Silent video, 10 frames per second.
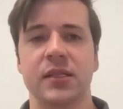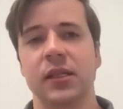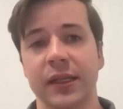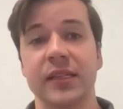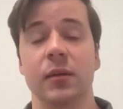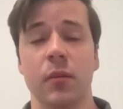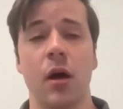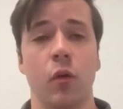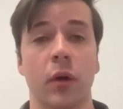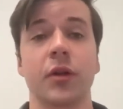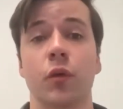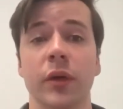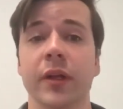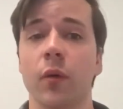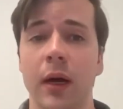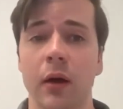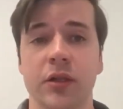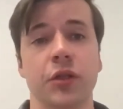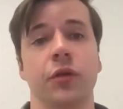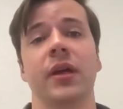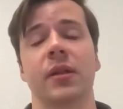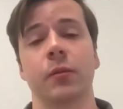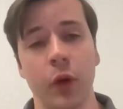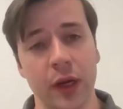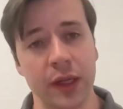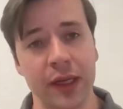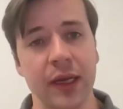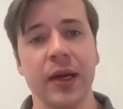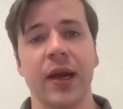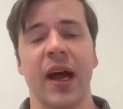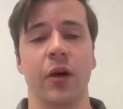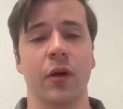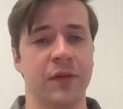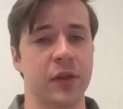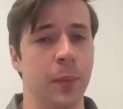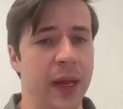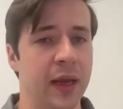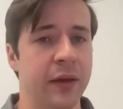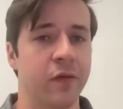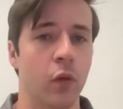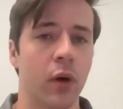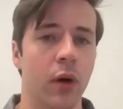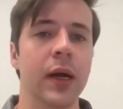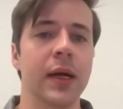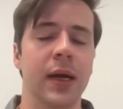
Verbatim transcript: the leasing model works really well because you can get them quickly and you don't have to pay for